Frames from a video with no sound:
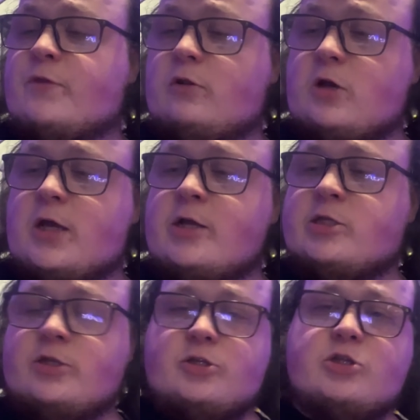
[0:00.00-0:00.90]
look
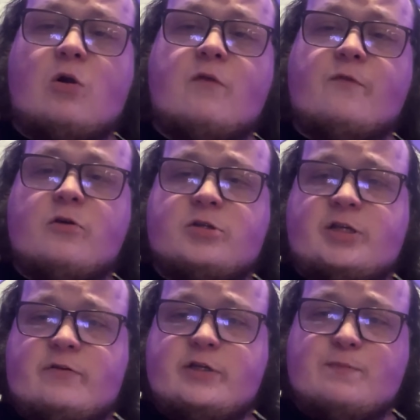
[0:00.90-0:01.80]
into the Starfall
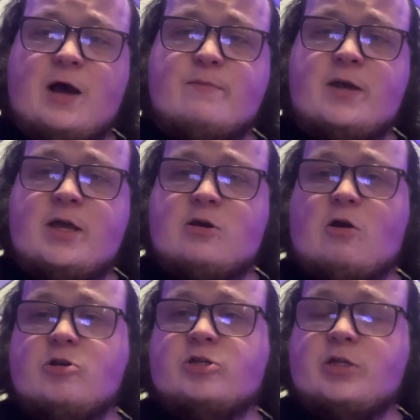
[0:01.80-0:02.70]
series by me,
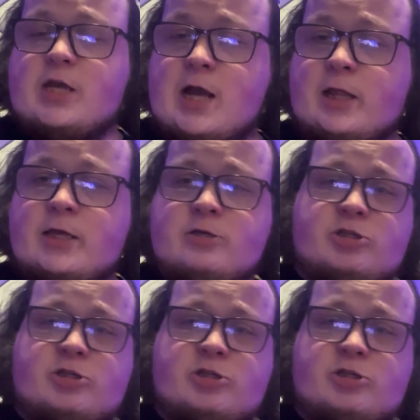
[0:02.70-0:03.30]
Carson Kelly,